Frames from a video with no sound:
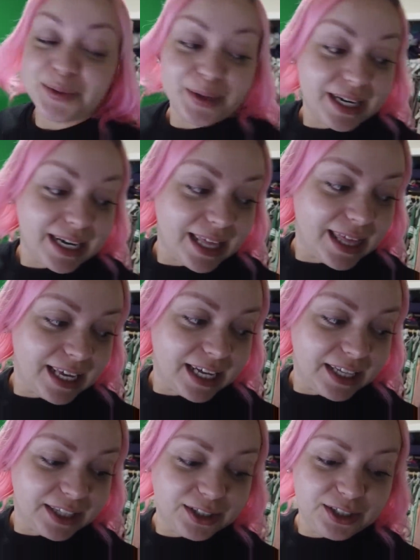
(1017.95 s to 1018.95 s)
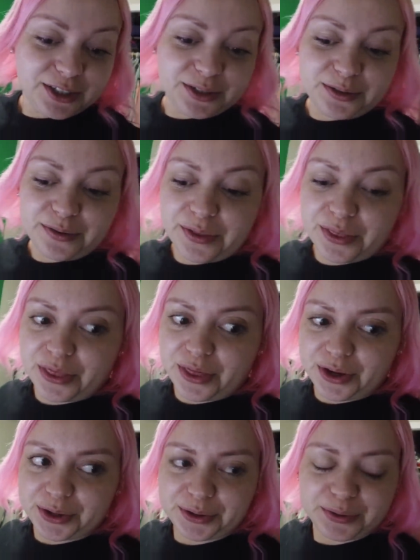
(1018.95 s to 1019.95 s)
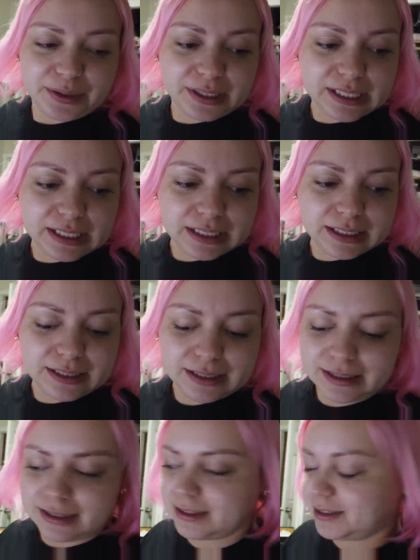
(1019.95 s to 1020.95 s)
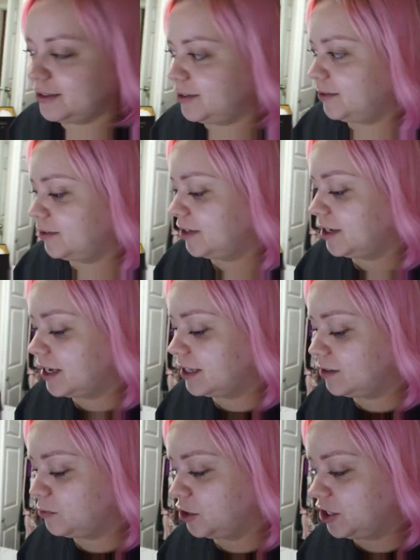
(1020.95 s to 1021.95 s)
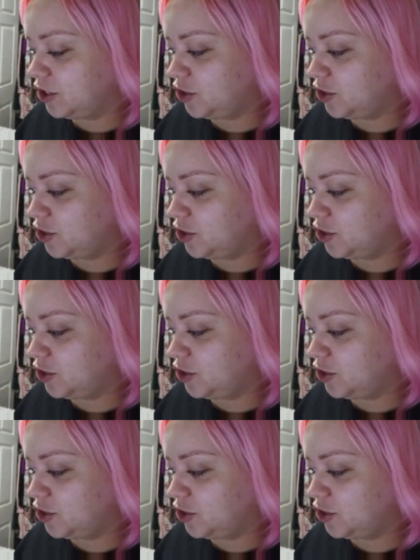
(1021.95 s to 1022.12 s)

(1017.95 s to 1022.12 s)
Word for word: what I think I'll do though is cut some more